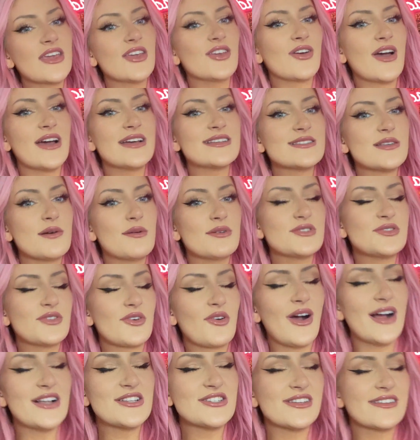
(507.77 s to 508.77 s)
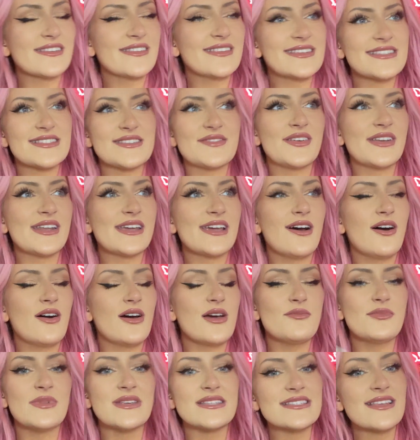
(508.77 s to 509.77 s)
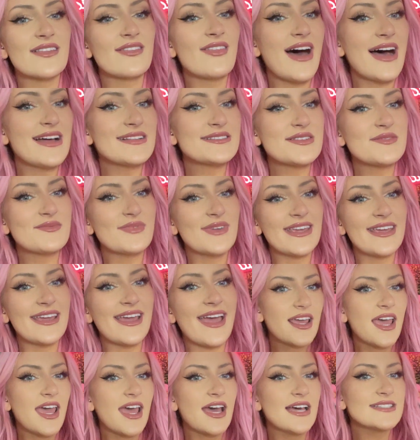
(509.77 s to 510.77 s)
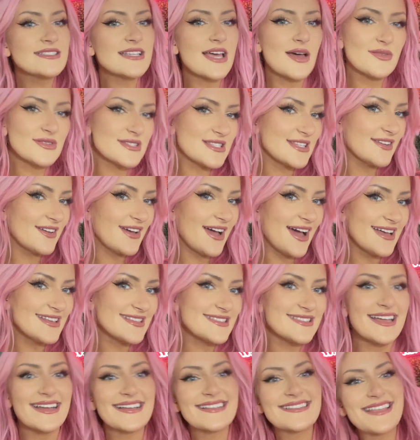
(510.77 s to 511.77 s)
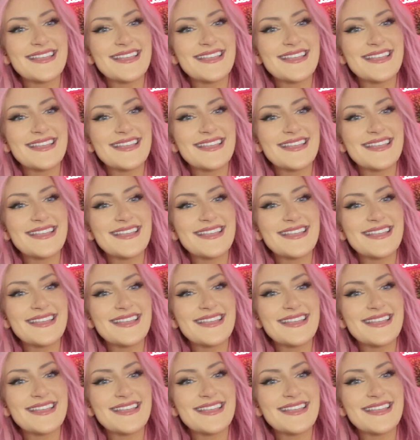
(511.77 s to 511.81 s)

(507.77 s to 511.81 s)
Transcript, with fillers: you guys so much for watching this video. It means a lot to me and I will see you guys next